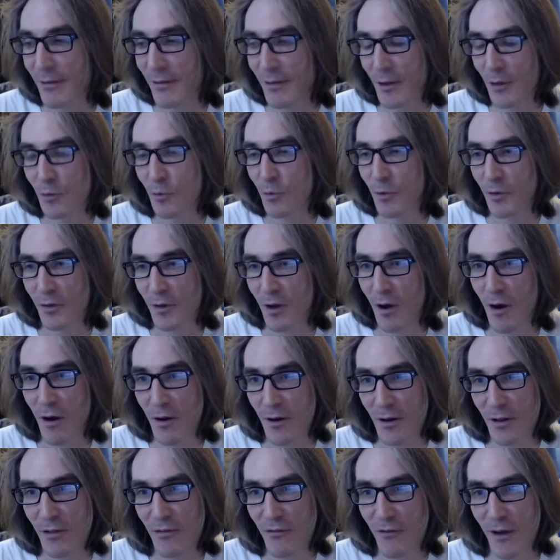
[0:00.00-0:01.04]
This was
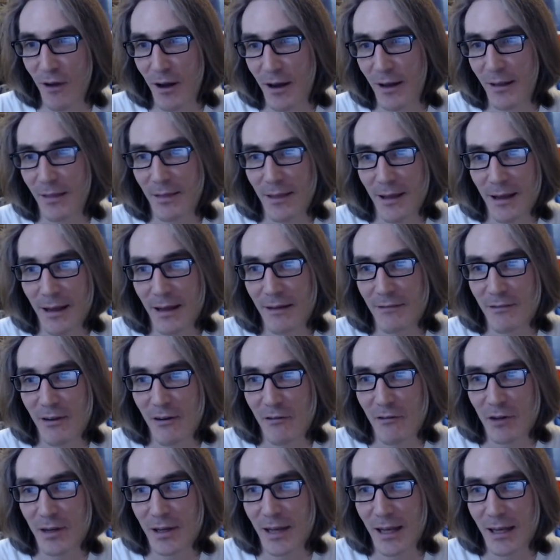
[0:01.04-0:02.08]
the hardest fucking thing
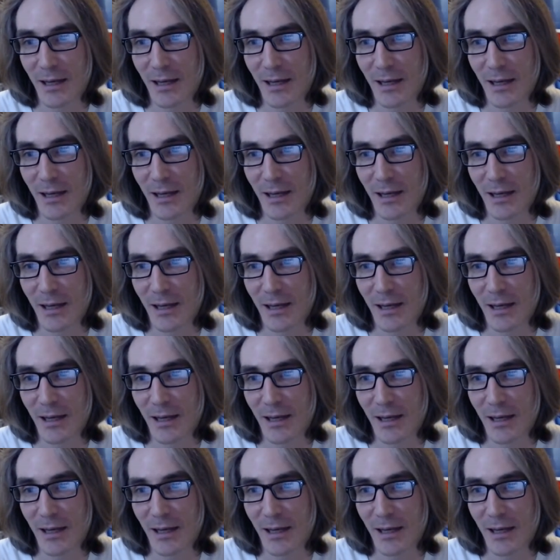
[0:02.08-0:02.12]
I've ever